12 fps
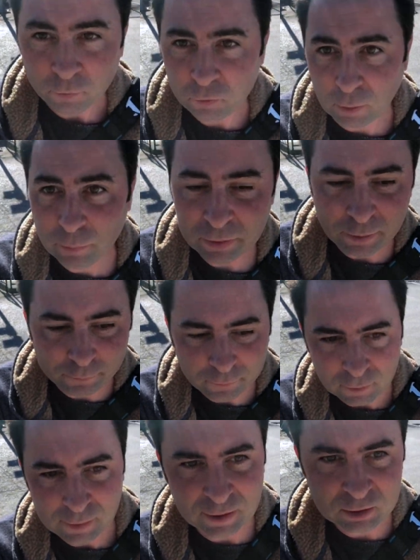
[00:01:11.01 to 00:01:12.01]
from them,
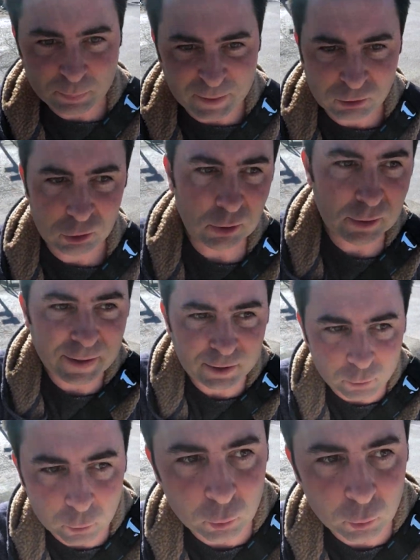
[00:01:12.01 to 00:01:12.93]
like special like